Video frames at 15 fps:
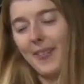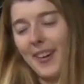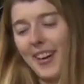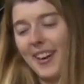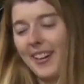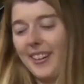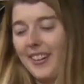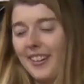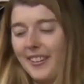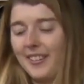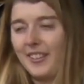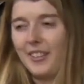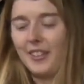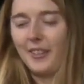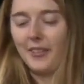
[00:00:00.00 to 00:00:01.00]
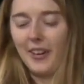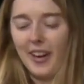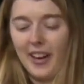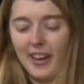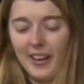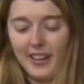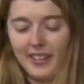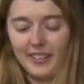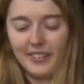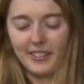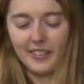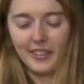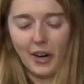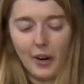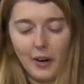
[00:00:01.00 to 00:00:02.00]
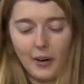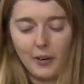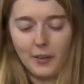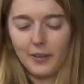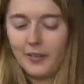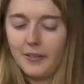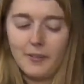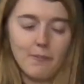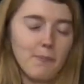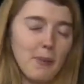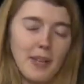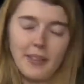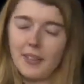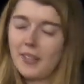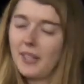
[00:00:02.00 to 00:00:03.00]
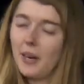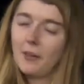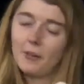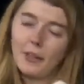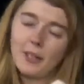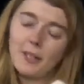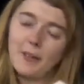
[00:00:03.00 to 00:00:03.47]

up here to to uh, go be in the snow for